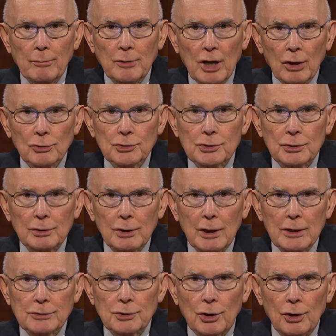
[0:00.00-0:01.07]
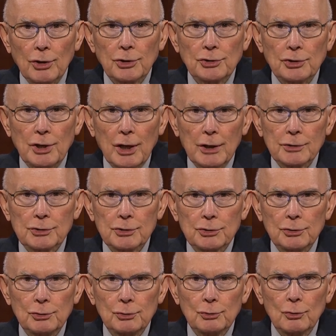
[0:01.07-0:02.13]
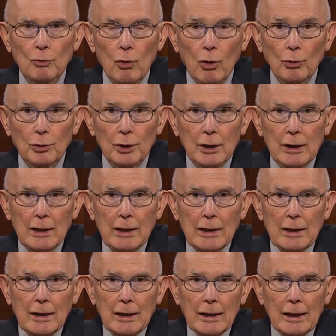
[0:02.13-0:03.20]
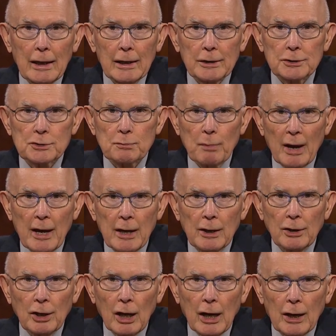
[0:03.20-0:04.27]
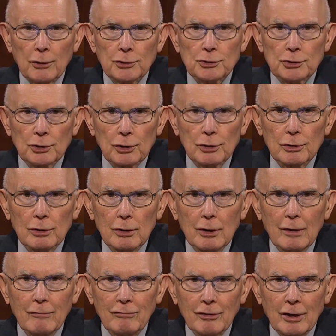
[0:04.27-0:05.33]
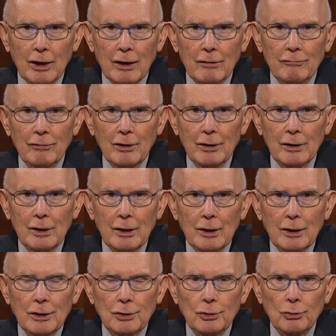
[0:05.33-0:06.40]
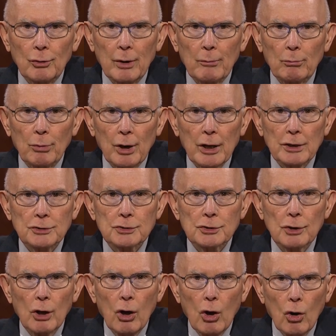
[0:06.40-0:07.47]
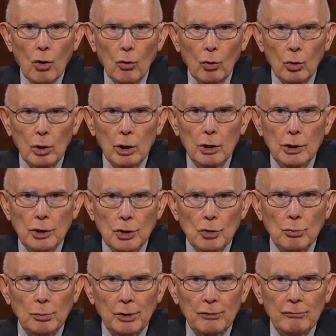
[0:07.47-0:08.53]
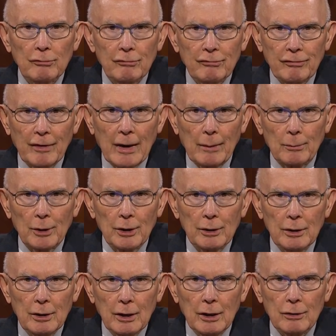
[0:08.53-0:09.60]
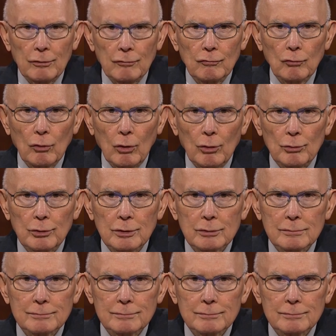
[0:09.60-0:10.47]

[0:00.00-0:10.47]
M. Nelson has urged us to, quote, "expand our circle of love to embrace the whole human family," end of quote.